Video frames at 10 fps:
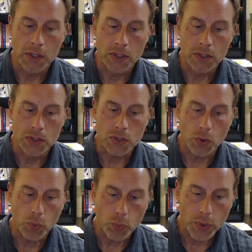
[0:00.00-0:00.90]
So
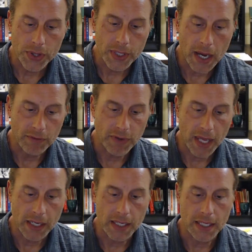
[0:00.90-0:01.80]
with Not
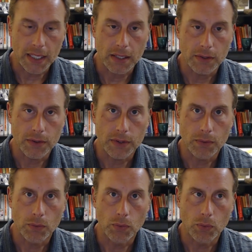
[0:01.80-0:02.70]
Vanity,
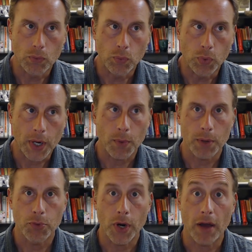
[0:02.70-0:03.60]
what I want to
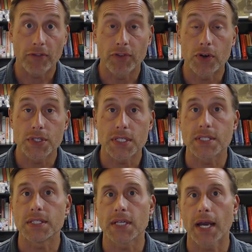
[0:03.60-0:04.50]
point out first is the
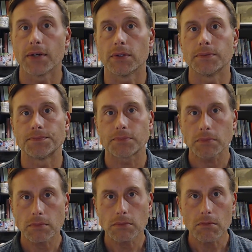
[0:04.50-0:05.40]
title.
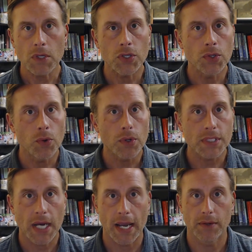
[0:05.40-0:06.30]
Your
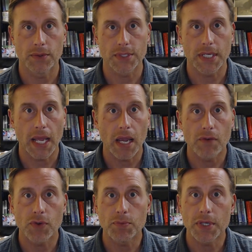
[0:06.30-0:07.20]
titles in every
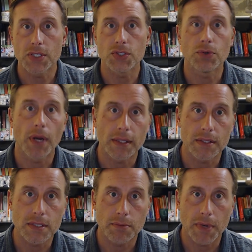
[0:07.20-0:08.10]
piece you write this
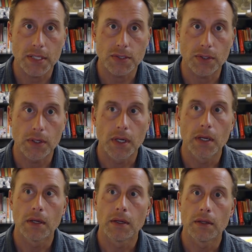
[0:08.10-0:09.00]
semester,
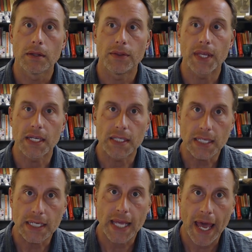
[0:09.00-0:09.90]
they need
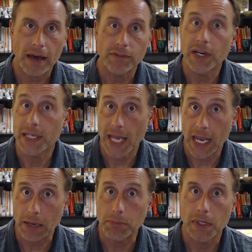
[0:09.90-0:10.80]
to have a name
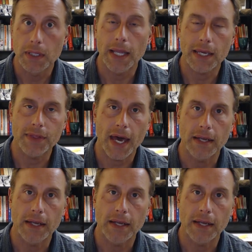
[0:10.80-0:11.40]
like that.